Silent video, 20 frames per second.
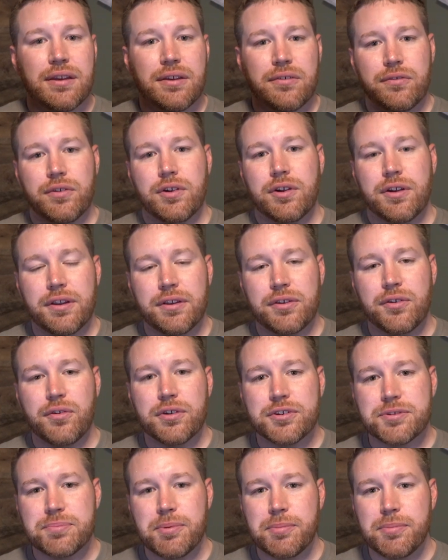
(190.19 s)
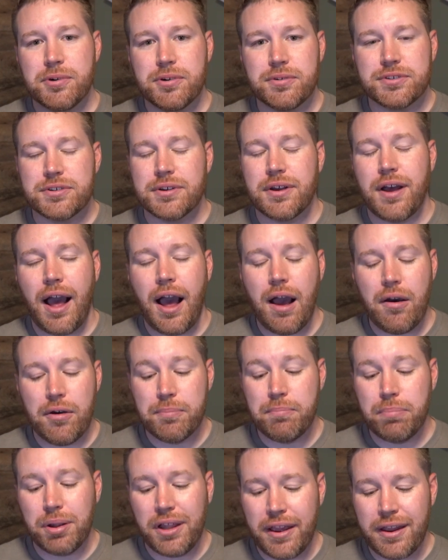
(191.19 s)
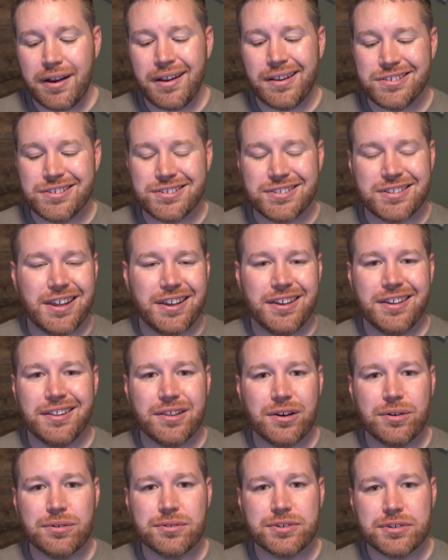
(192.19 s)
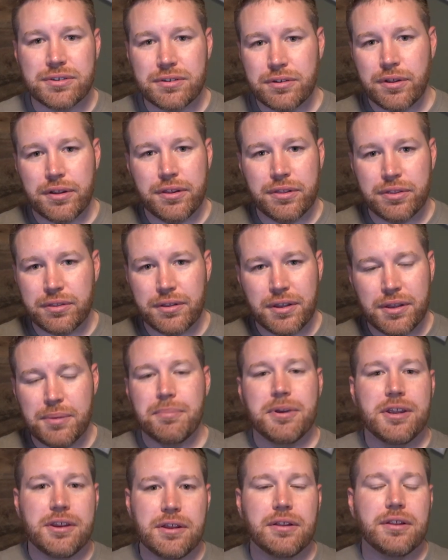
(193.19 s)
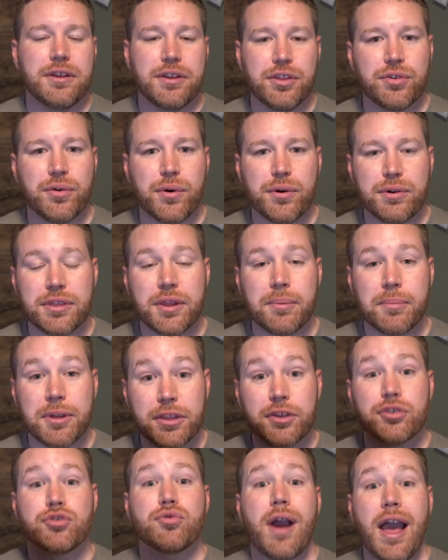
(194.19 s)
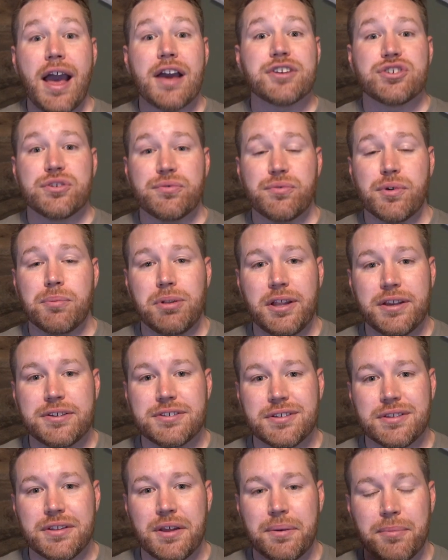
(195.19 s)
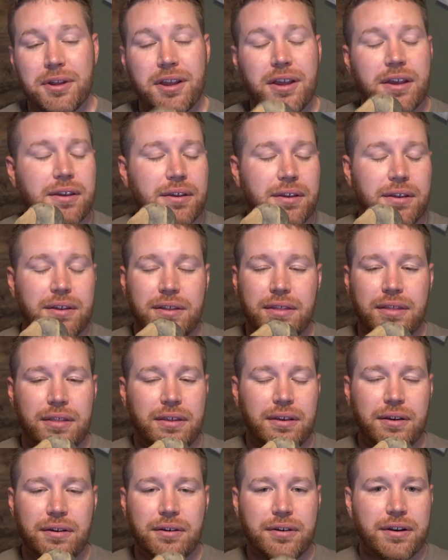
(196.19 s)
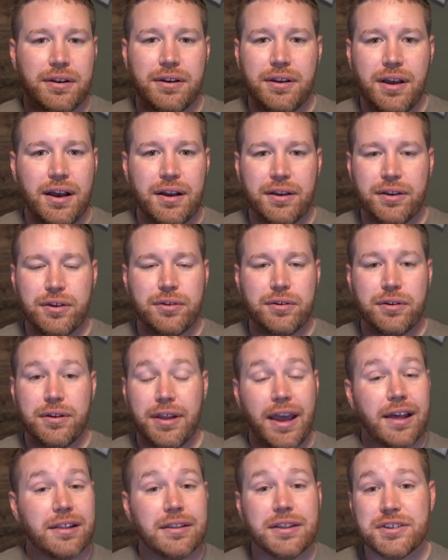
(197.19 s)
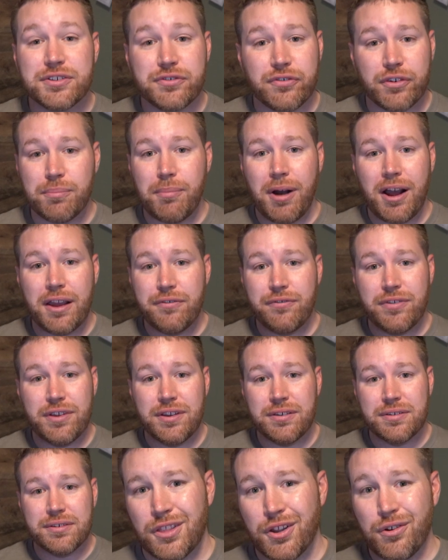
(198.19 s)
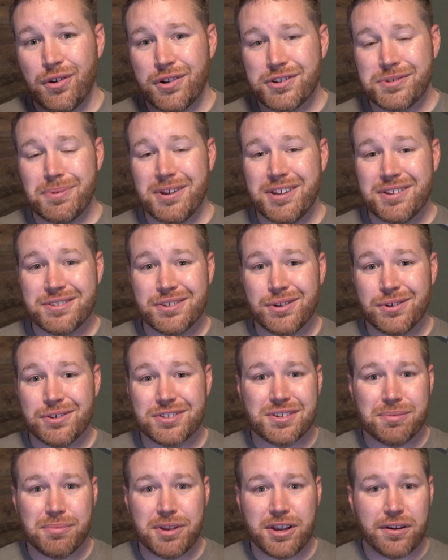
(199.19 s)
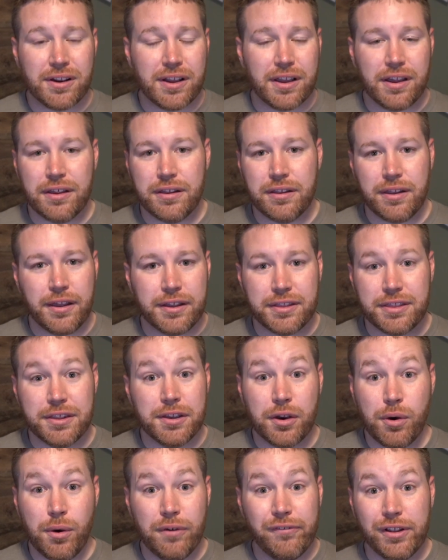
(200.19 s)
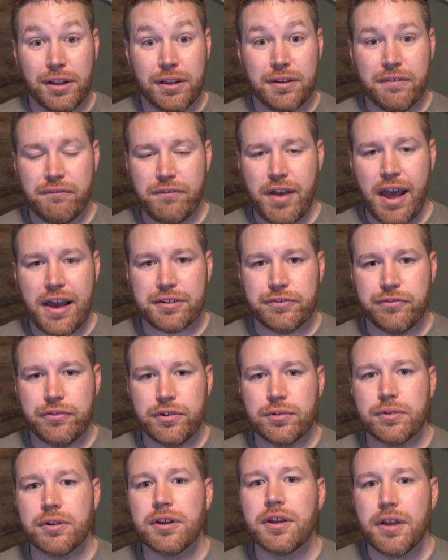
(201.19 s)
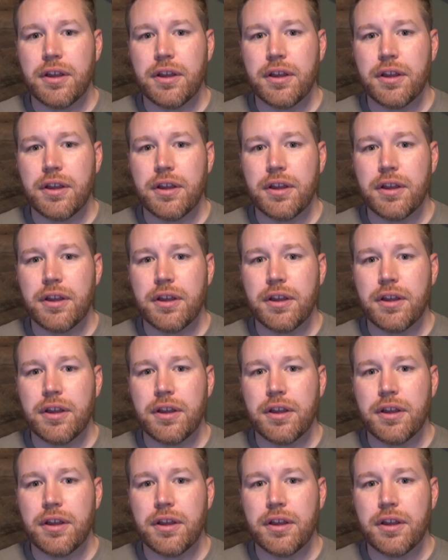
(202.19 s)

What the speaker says: If you're getting Crispi boots, I would plan on just taking those and immediately throwing them in the trash and replacing them. They are not good, at least for my feet. The Crispi insoles to me are kind of like the equivalent of fast food.